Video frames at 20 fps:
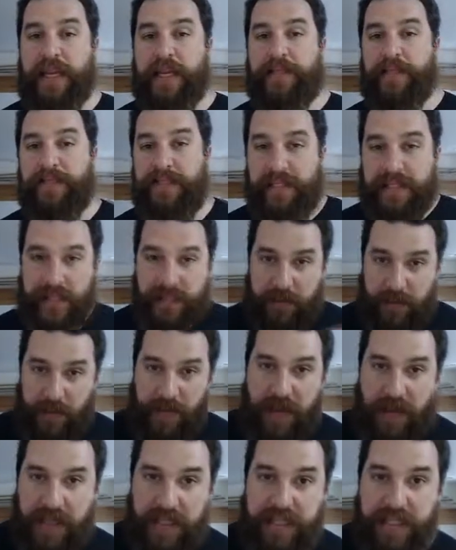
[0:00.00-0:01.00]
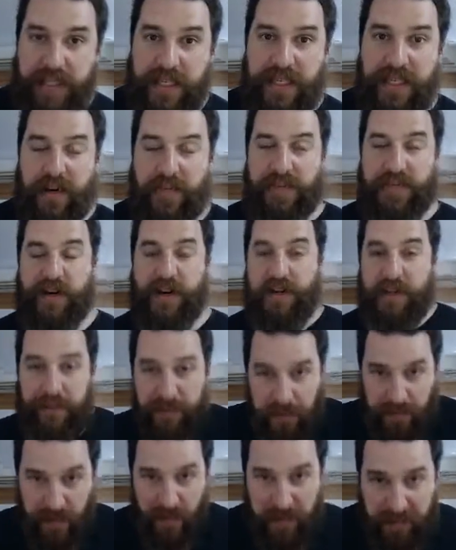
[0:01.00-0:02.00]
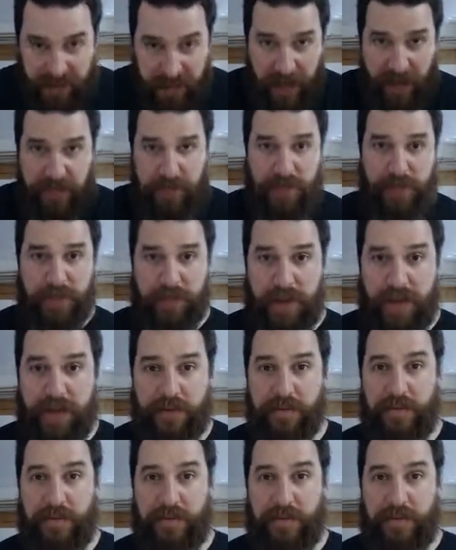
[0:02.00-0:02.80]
Physics applies in that regard. If you drop a 500-pound